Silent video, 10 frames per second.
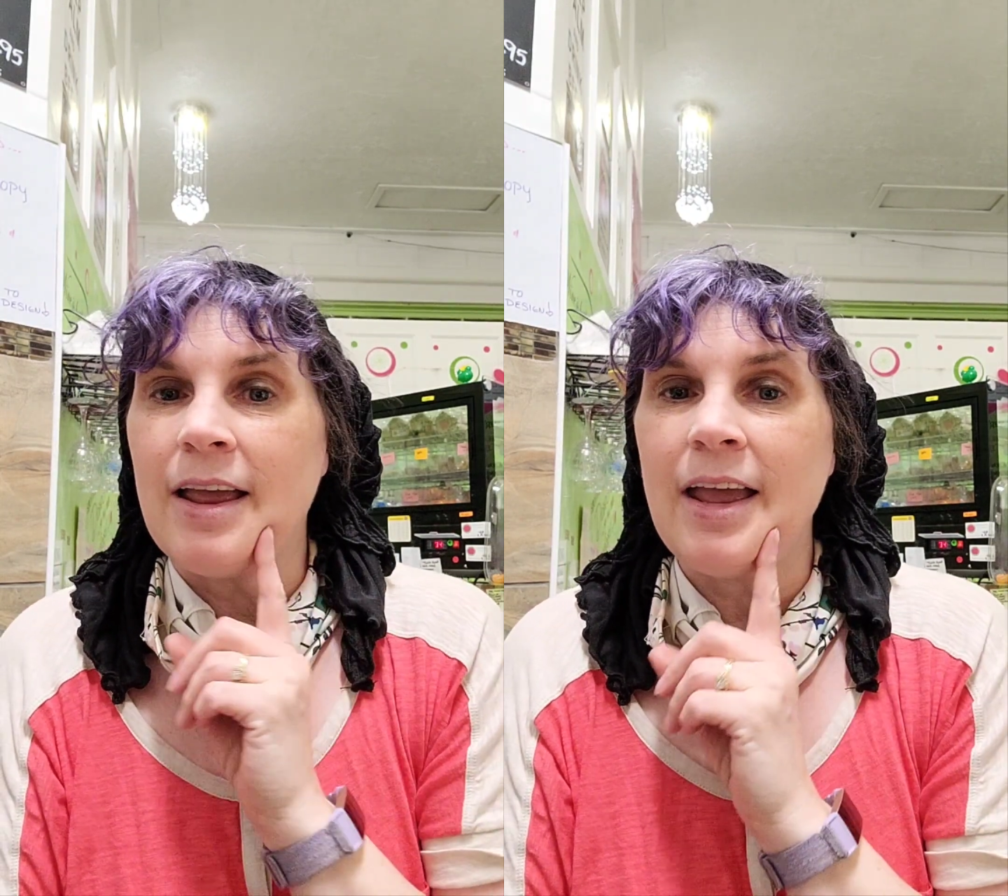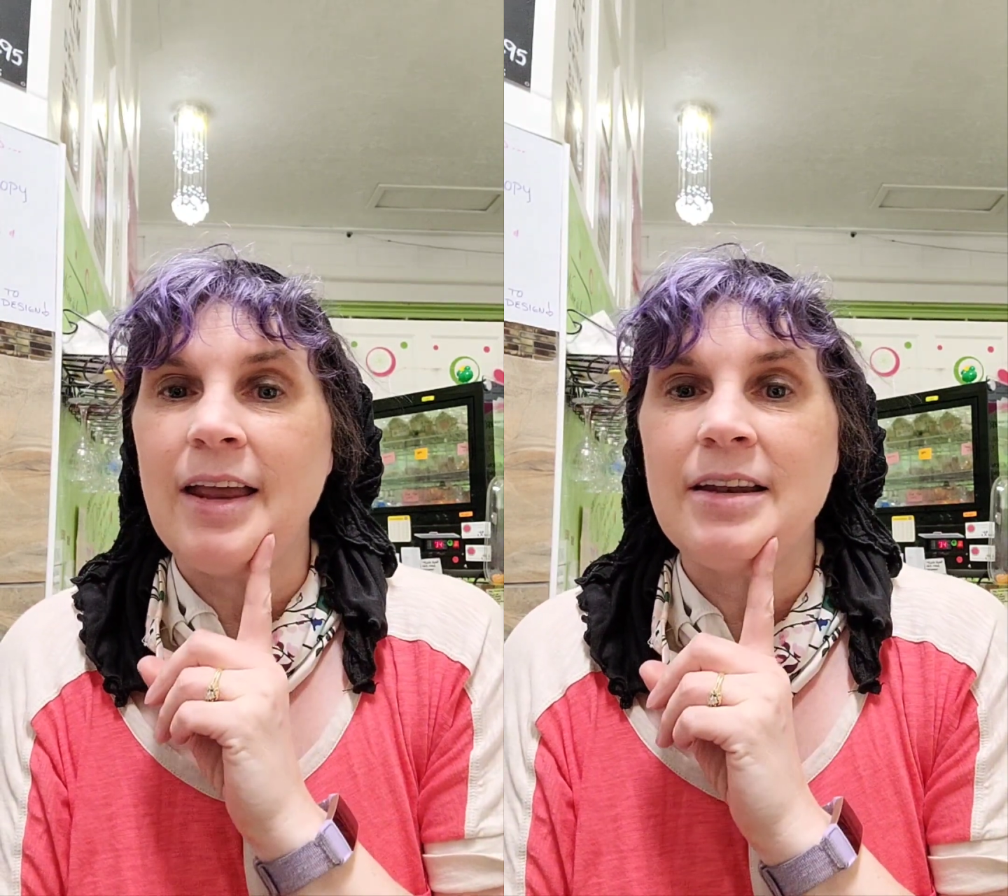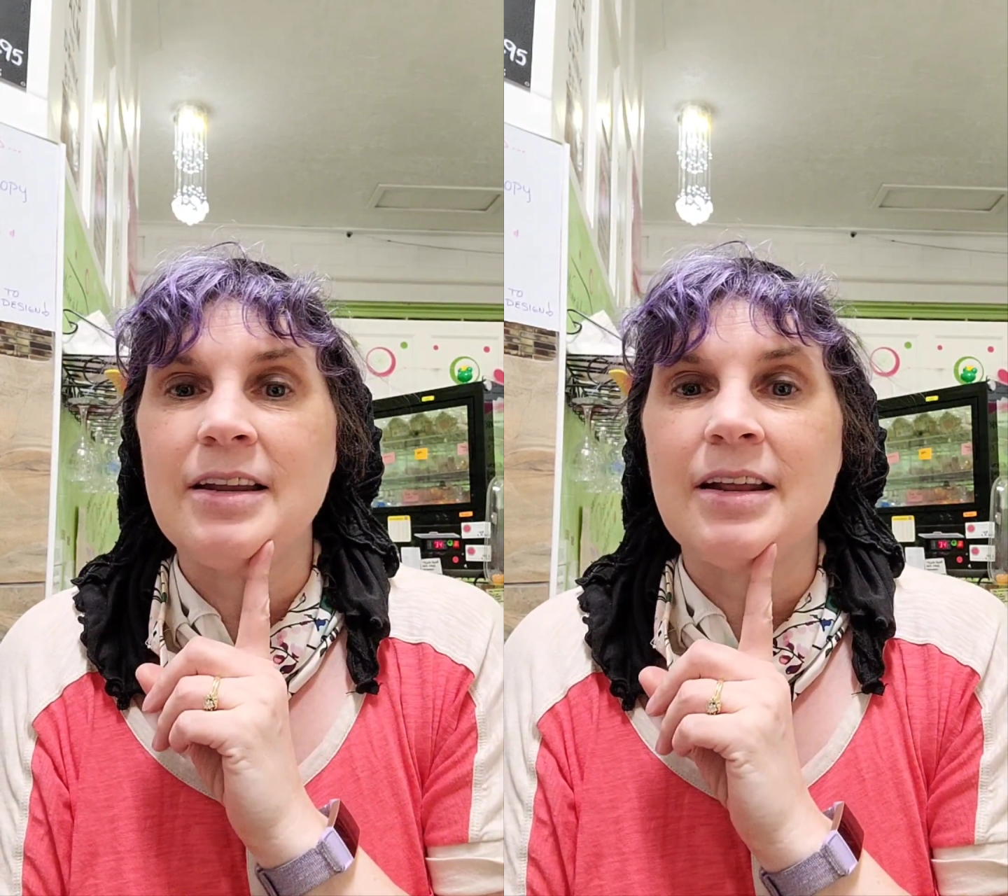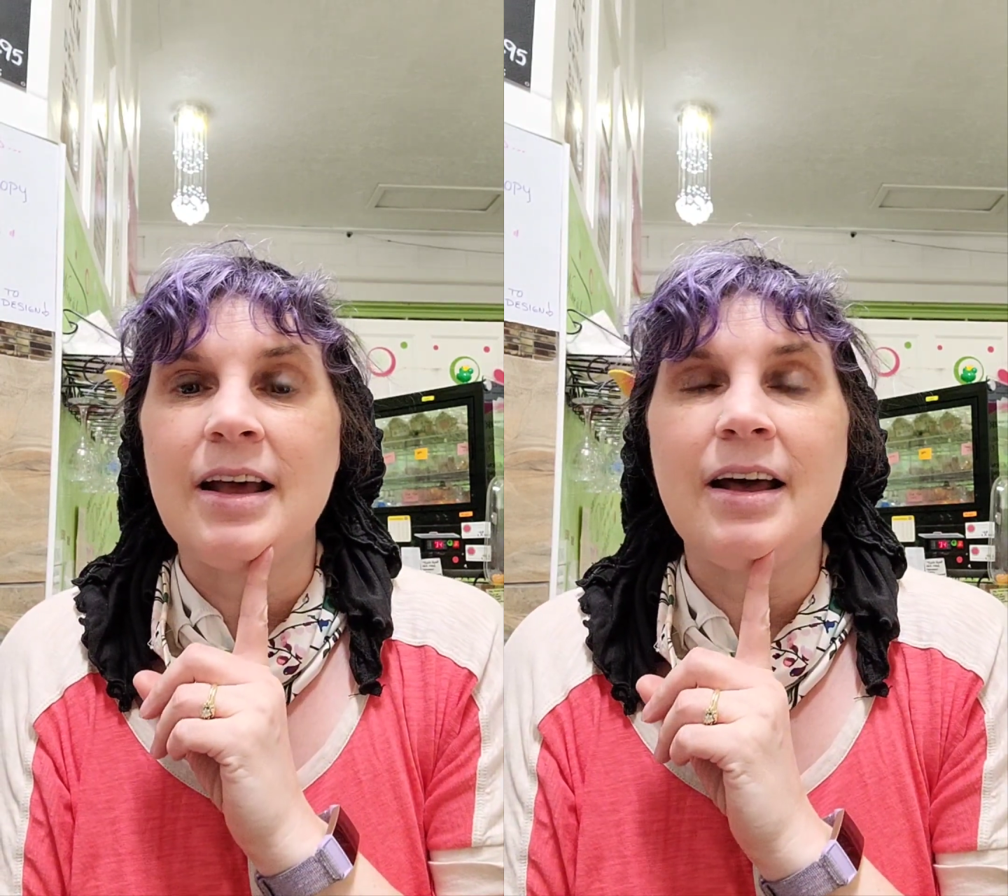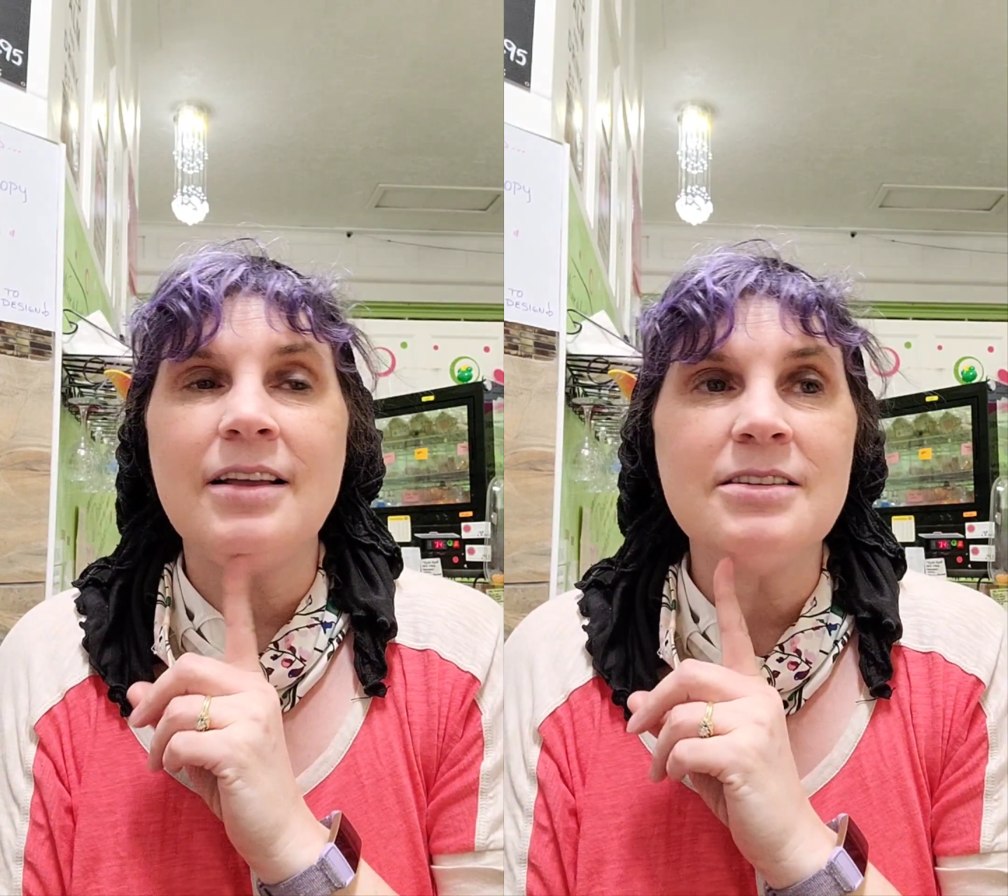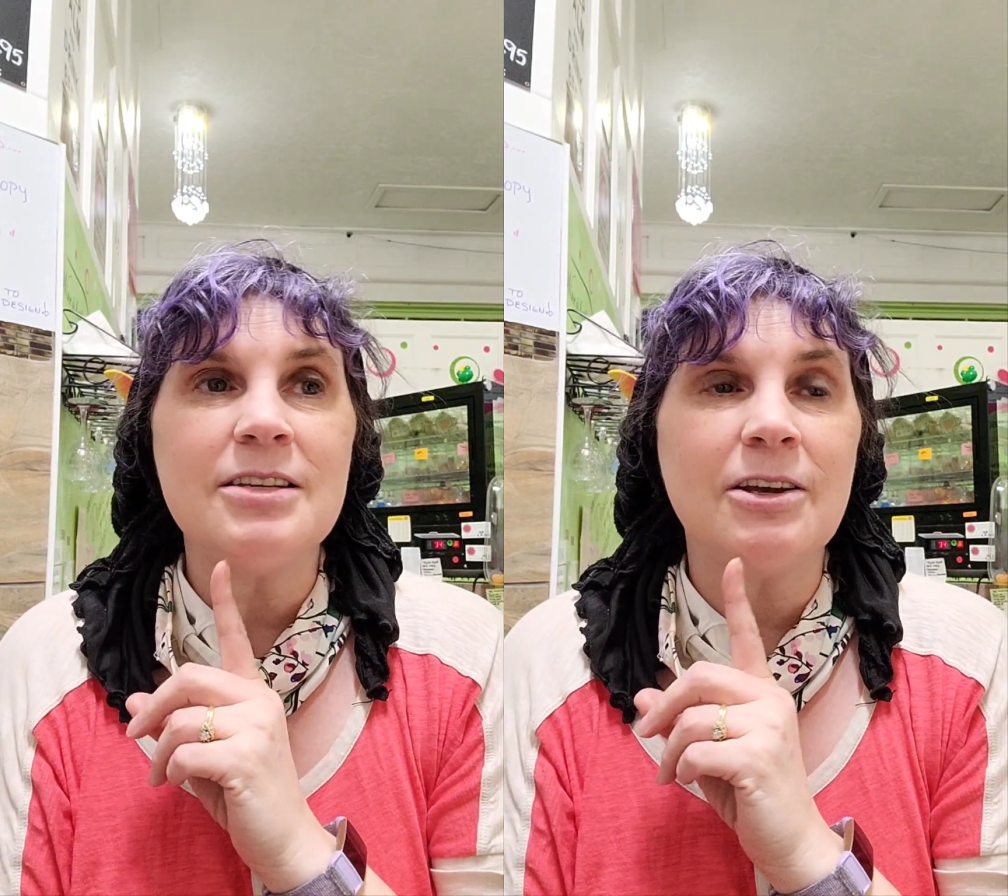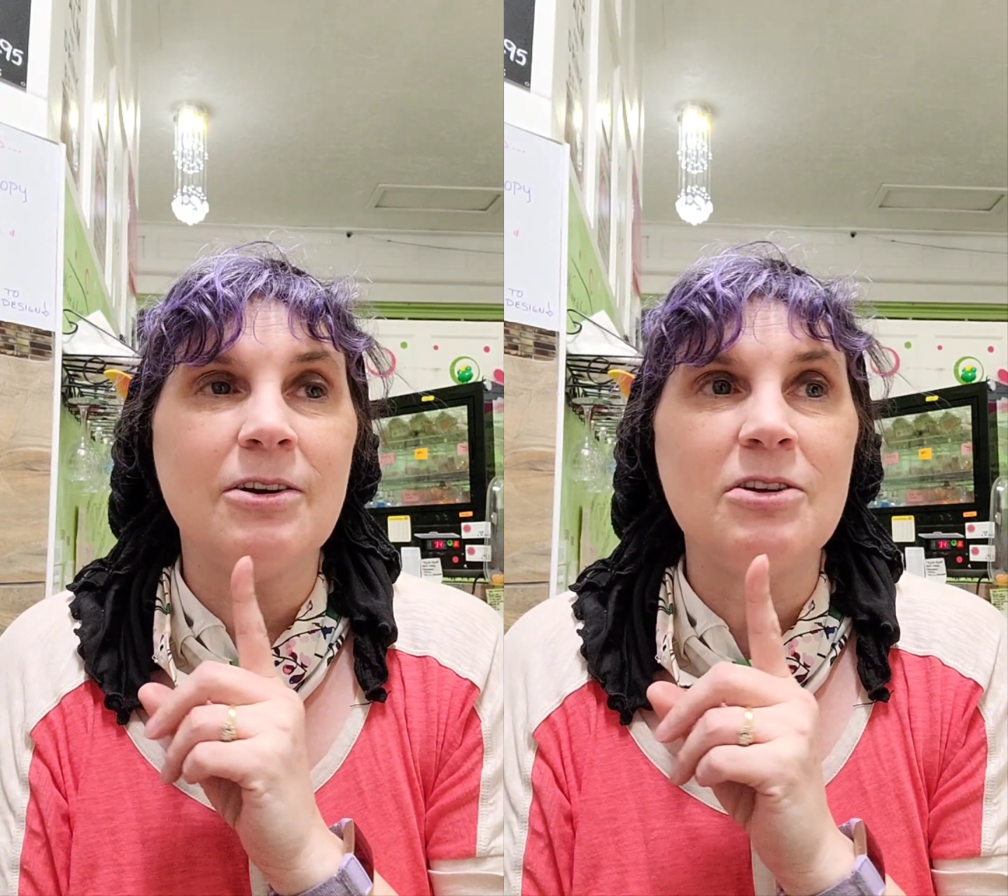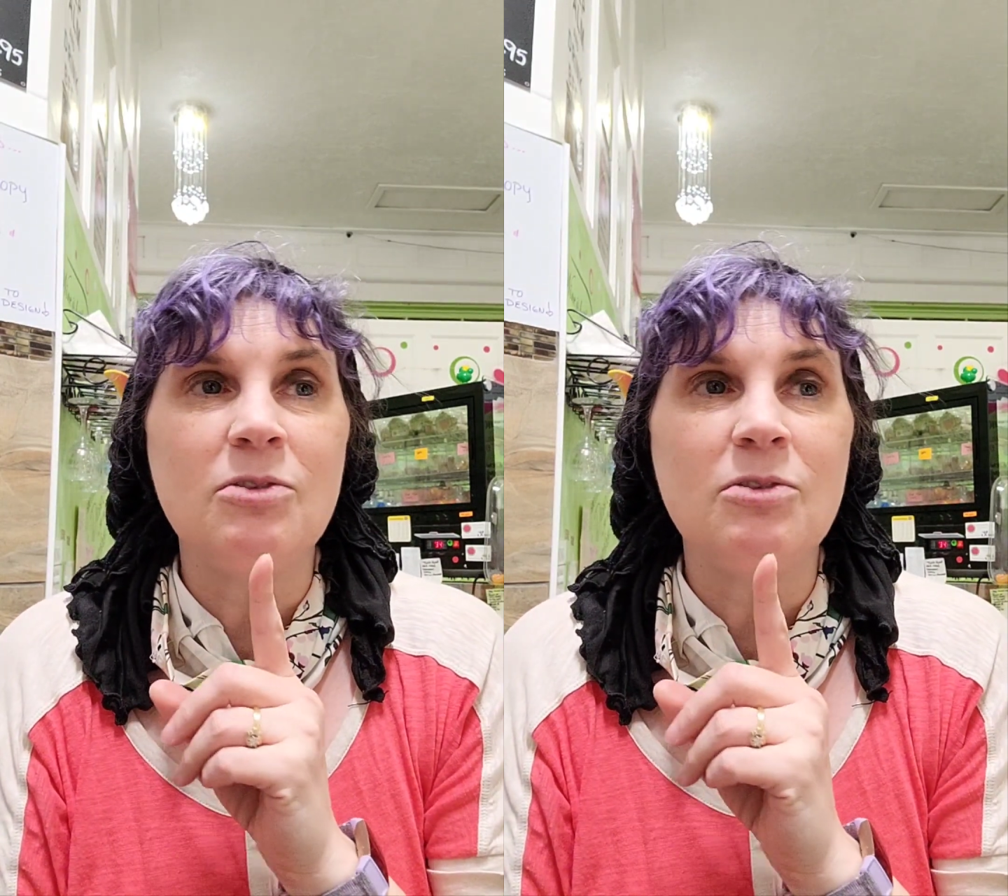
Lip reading: And also,